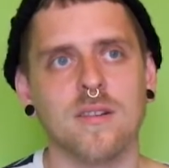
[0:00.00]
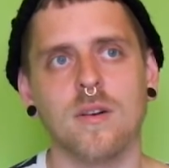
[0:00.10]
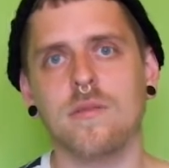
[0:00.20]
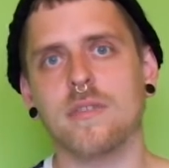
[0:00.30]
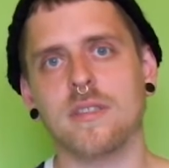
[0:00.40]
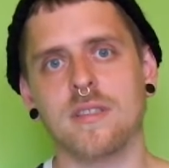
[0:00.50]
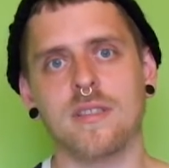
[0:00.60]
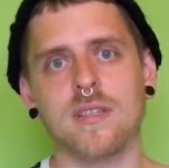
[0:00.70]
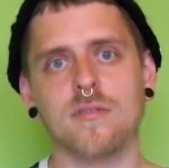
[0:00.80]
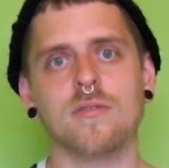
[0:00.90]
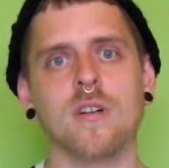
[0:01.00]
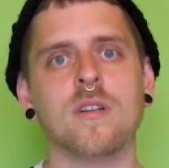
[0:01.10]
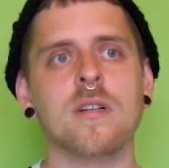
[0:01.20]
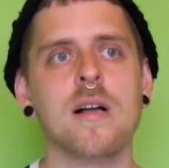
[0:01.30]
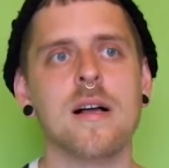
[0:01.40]
obvious and
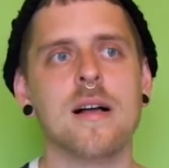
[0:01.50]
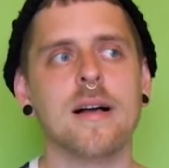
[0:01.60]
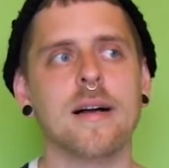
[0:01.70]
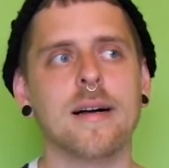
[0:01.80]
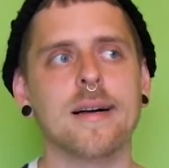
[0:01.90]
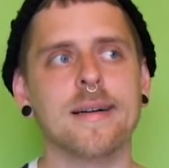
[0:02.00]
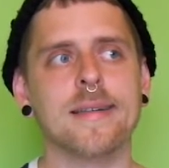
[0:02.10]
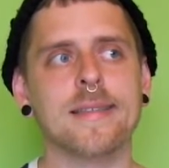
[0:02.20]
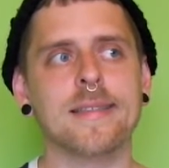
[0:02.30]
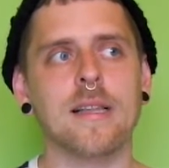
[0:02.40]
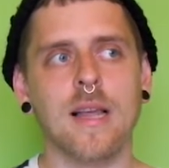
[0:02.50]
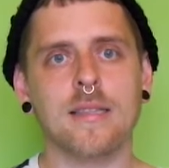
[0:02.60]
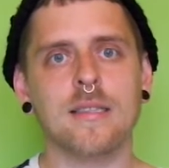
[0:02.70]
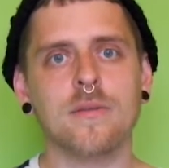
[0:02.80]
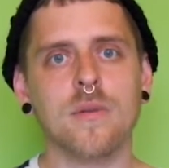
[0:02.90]
natural as the
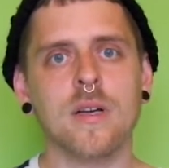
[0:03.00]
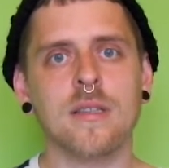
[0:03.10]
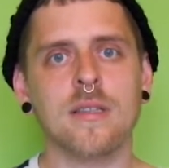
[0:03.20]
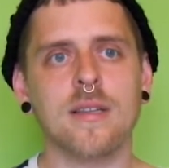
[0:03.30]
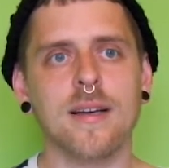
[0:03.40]
Latin one.